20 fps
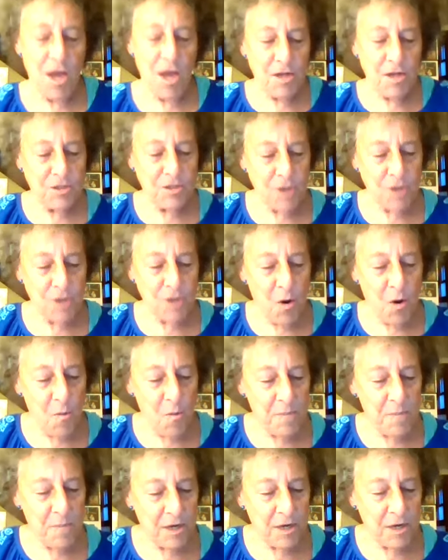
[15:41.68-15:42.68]
So
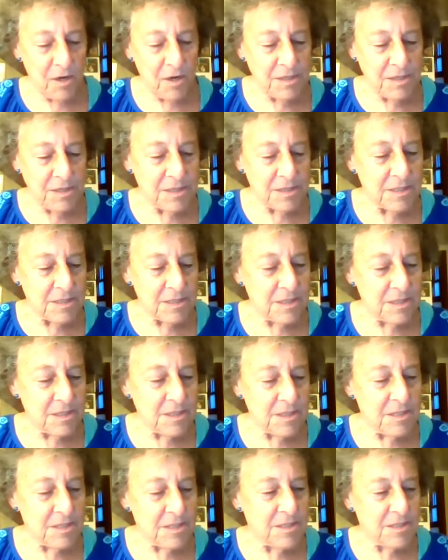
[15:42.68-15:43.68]
because this
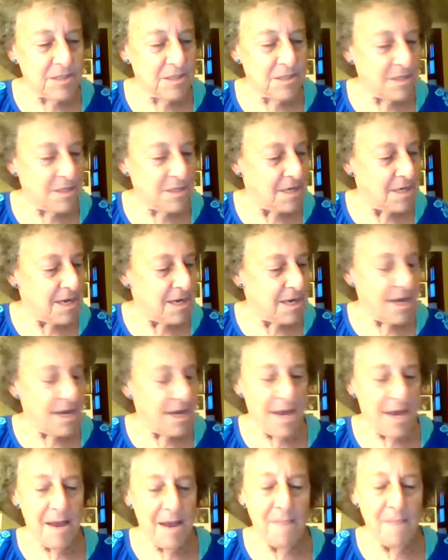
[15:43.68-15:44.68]
is
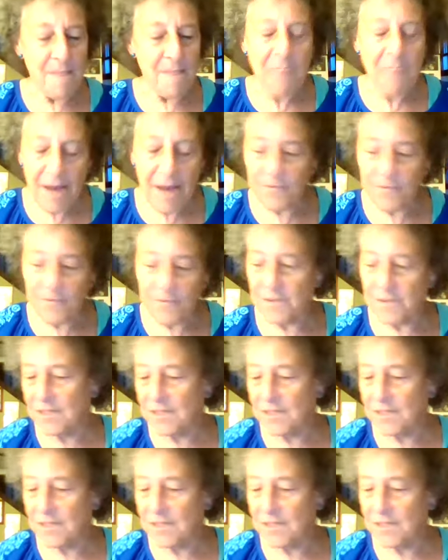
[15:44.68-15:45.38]
mindfulness